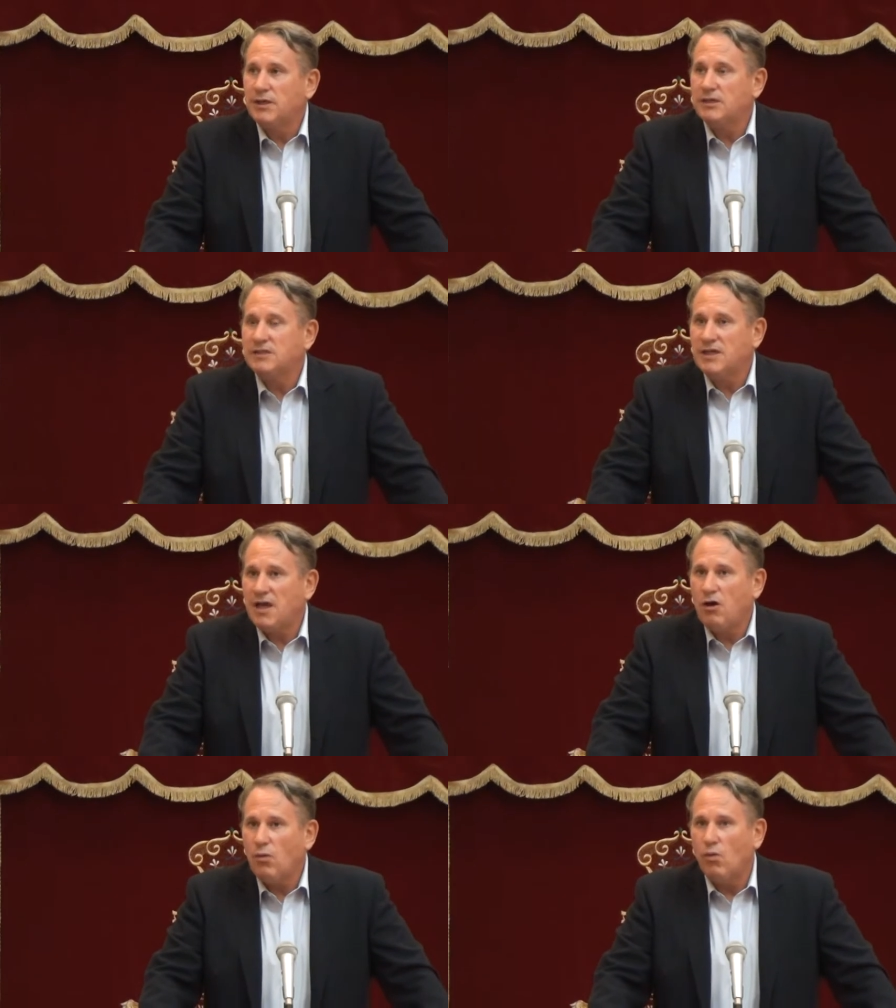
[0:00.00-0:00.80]
cases
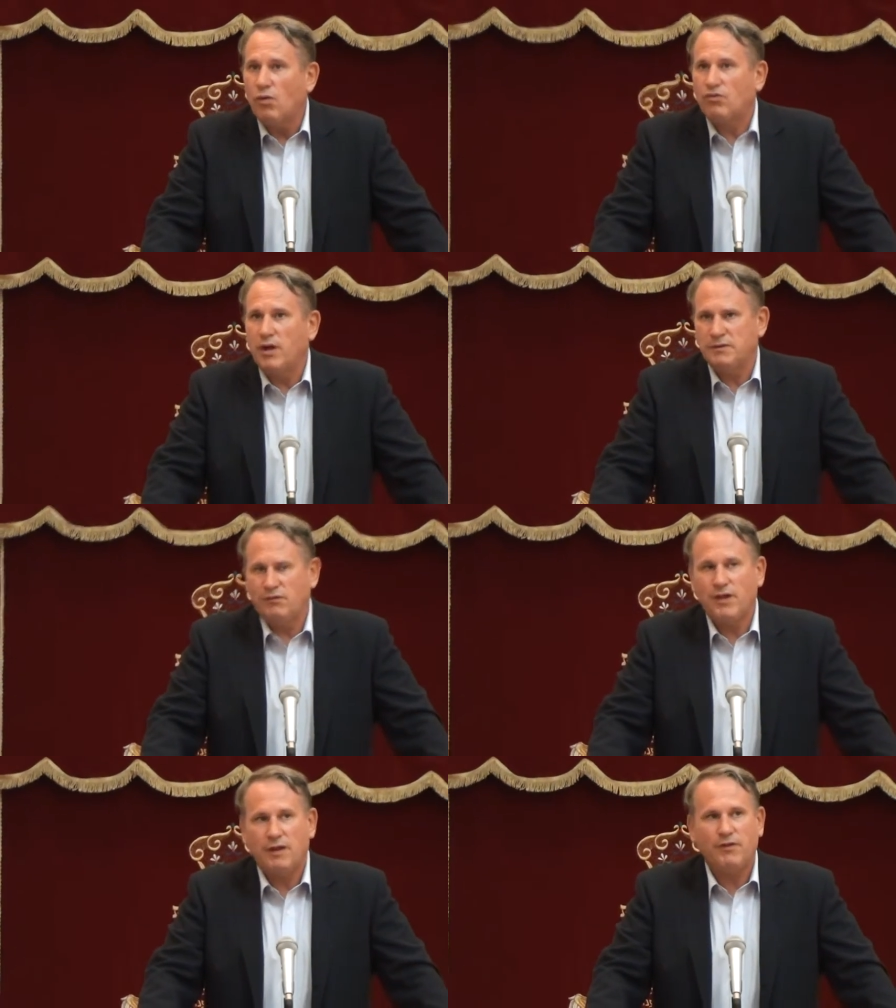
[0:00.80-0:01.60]
they are war crimes
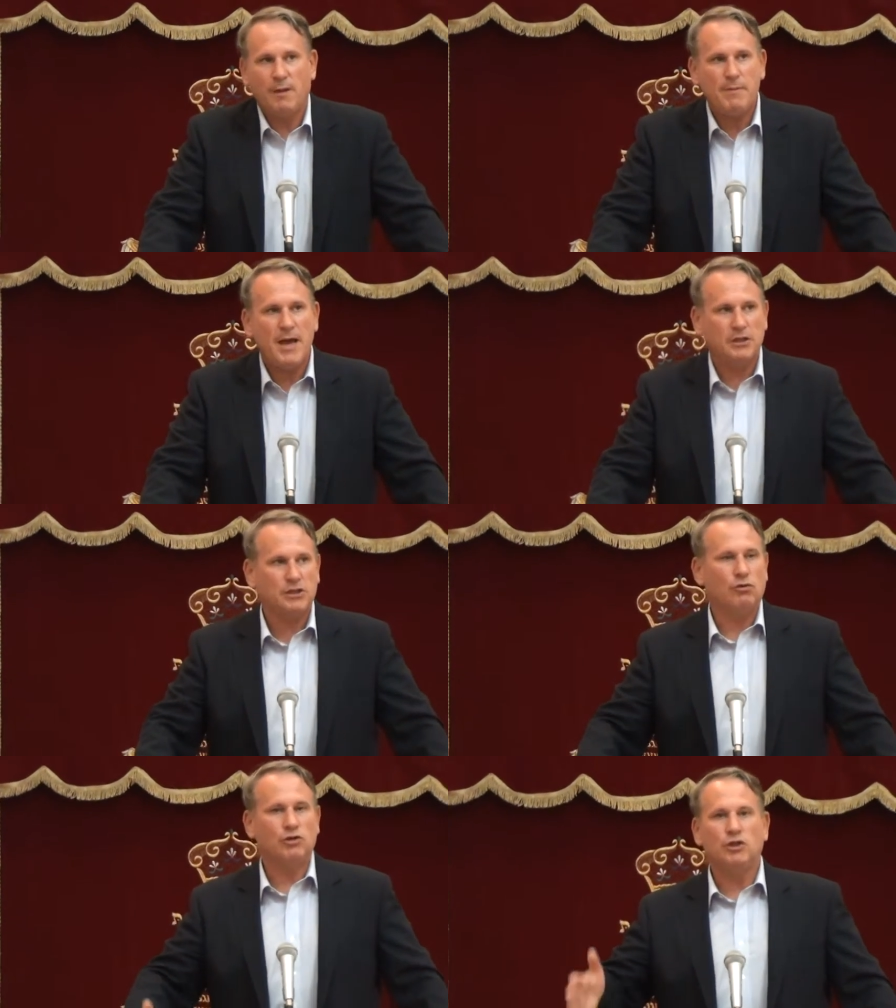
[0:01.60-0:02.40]
if they're bad
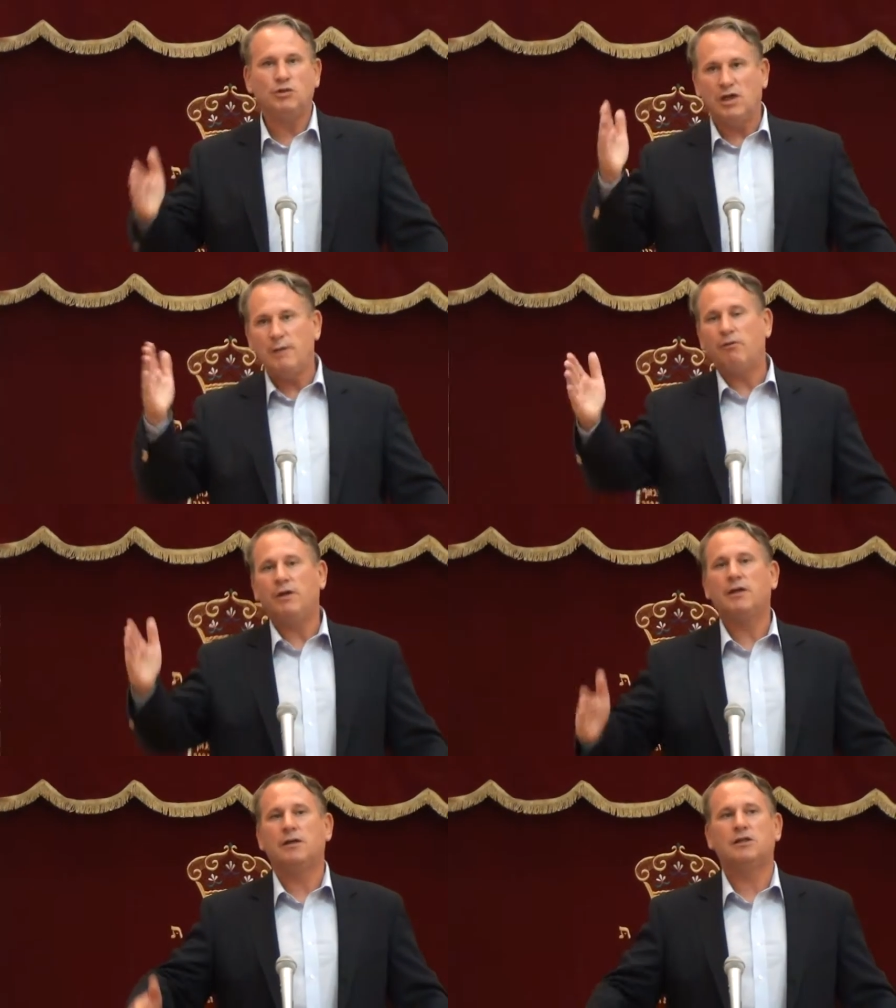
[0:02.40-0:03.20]
soldiers who
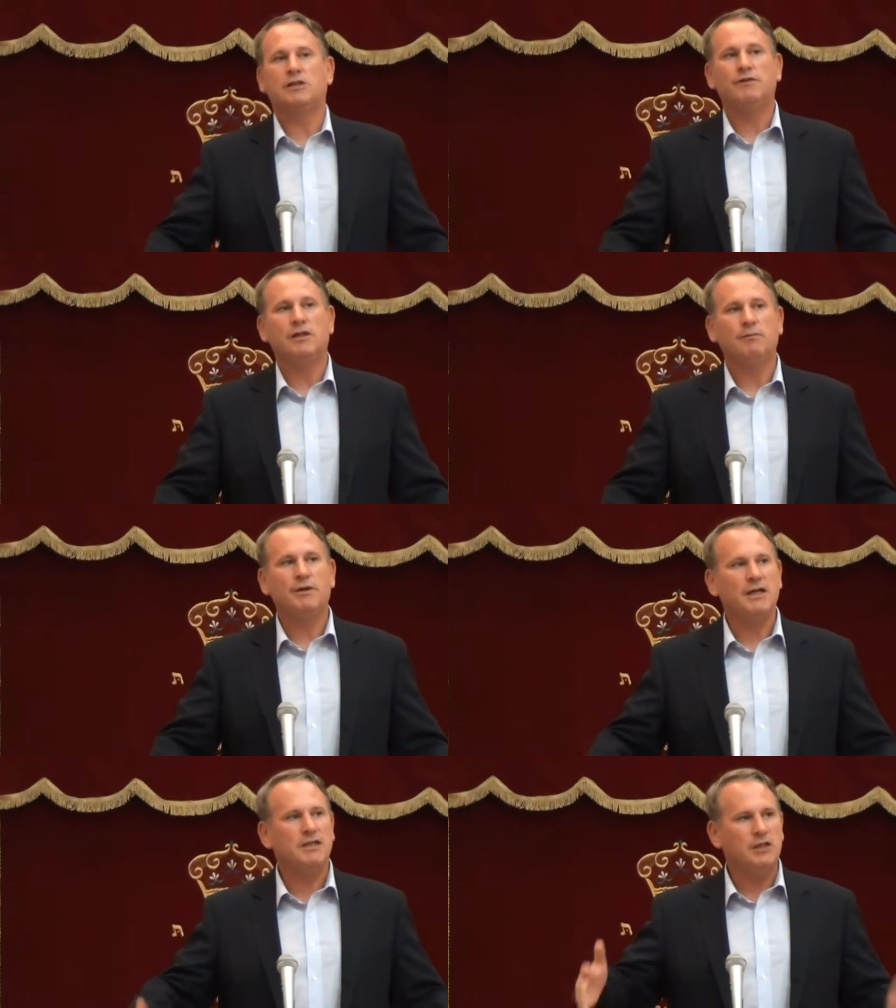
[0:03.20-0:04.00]
deliberately kill a civilian,
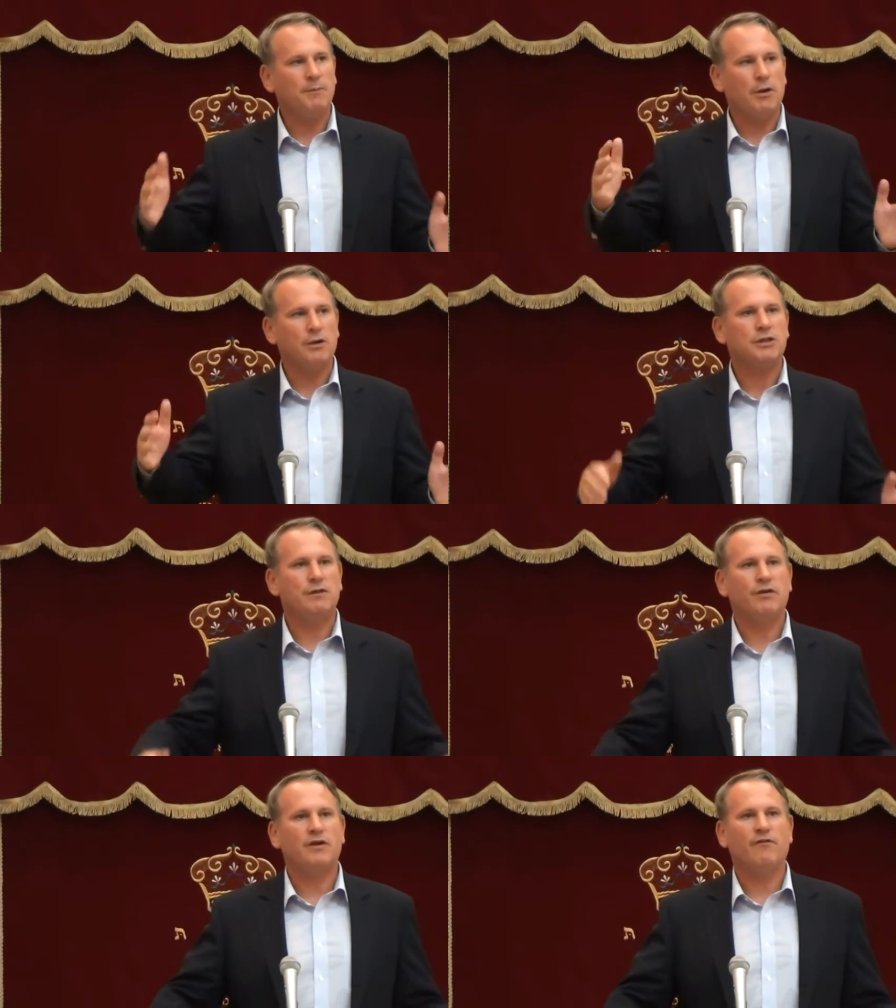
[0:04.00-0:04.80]
but it isn't the
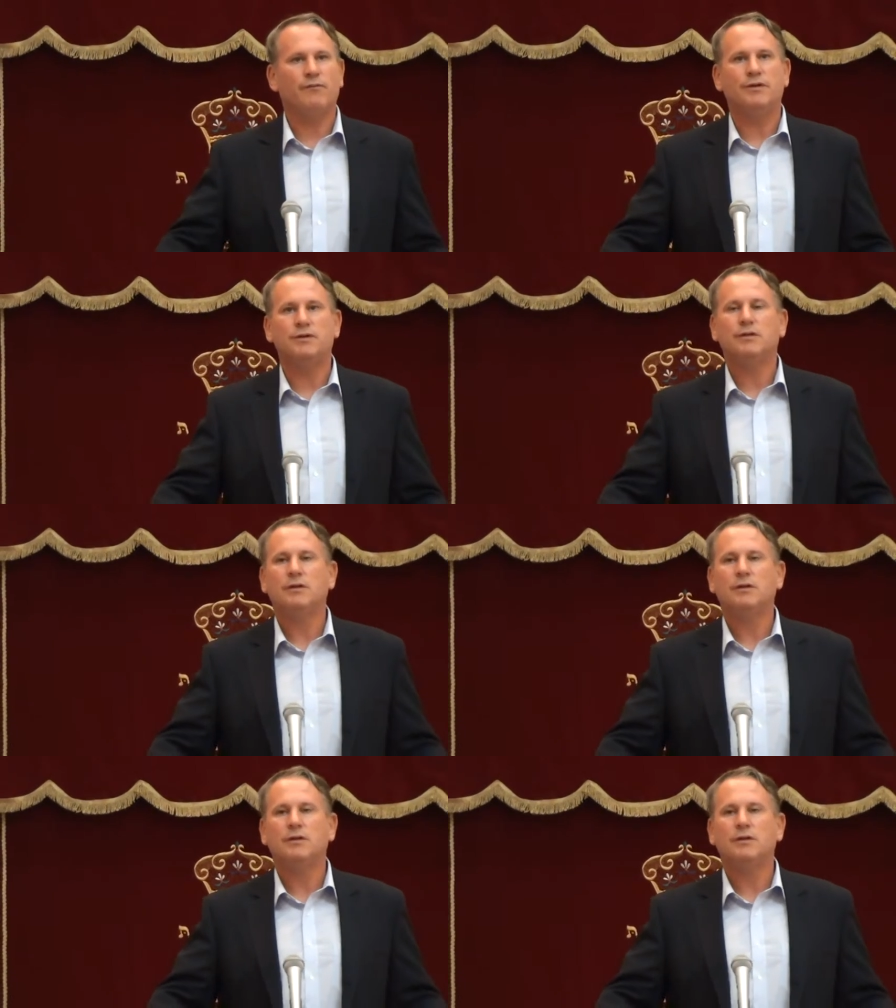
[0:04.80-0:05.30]
policy of the government.